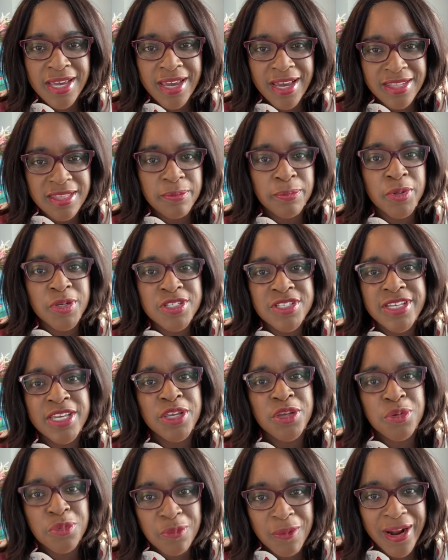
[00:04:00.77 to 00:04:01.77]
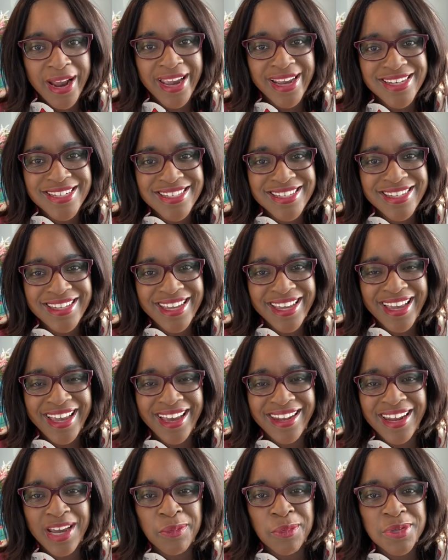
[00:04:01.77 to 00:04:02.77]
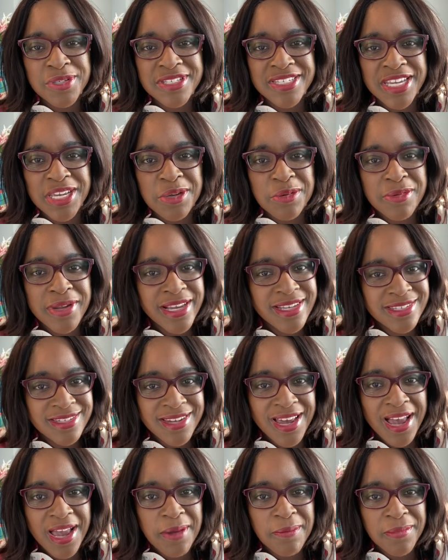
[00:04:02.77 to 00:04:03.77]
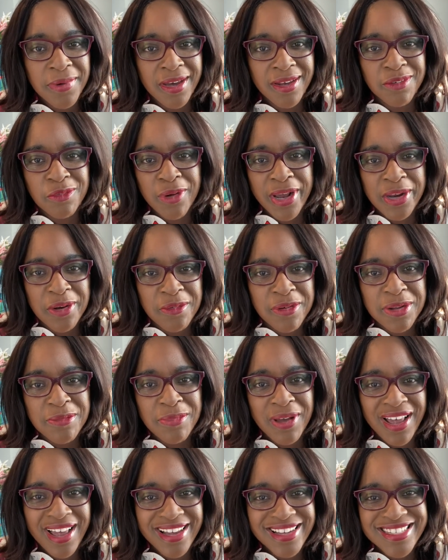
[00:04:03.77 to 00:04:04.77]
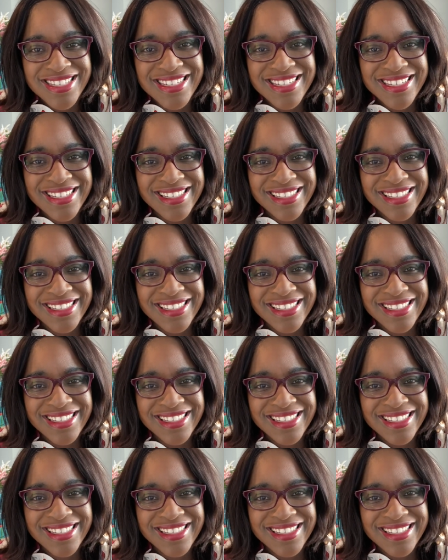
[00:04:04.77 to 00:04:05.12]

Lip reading: in the books that you write? And I will see you next time on Writer Unboxed.